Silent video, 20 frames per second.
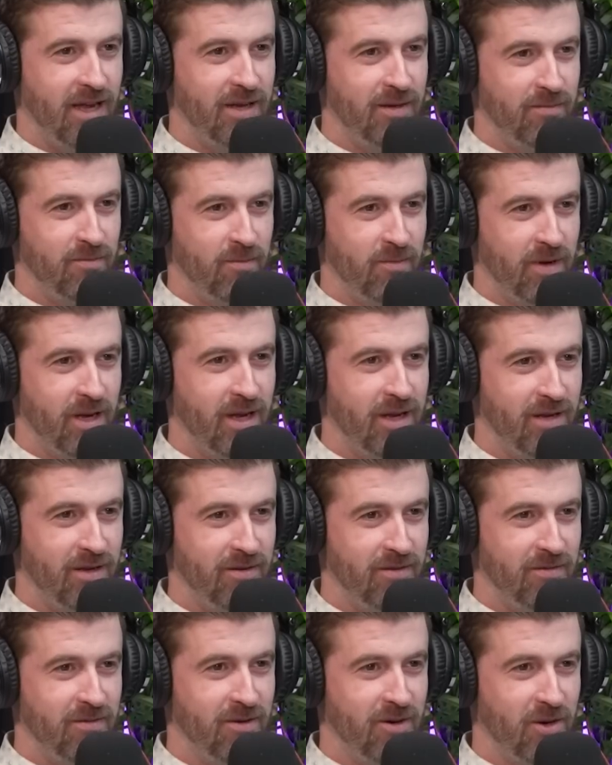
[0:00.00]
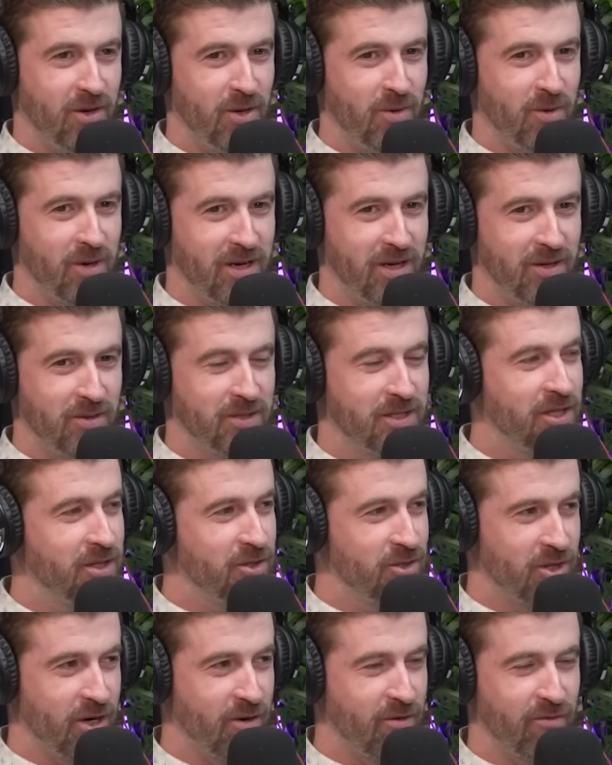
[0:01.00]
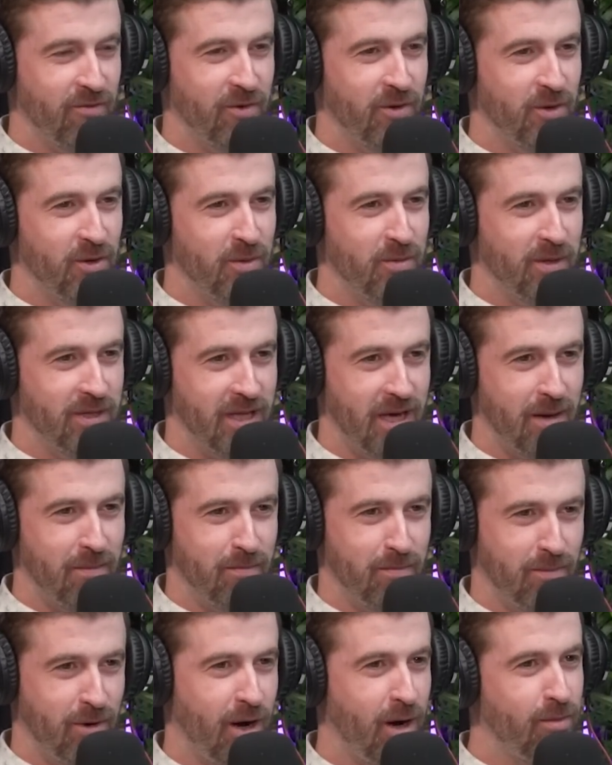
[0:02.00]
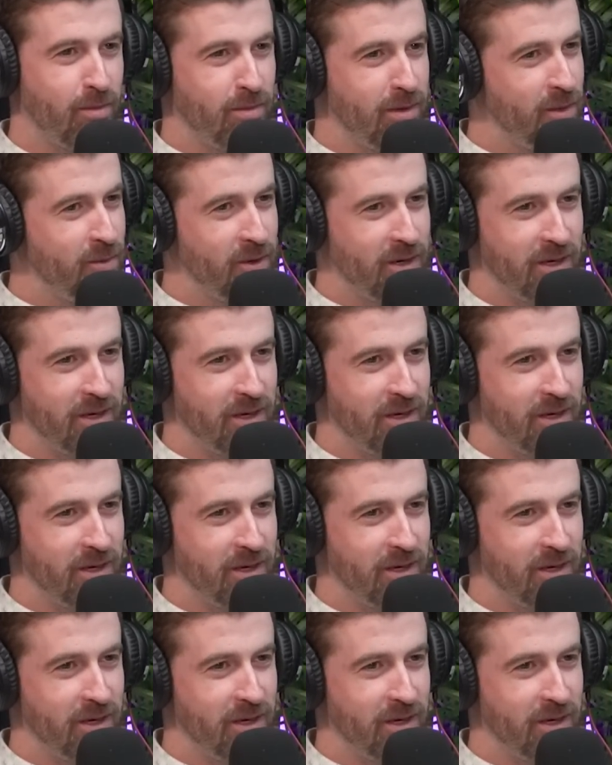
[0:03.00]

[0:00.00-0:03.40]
And all you want to do is hit your driver further, but that probably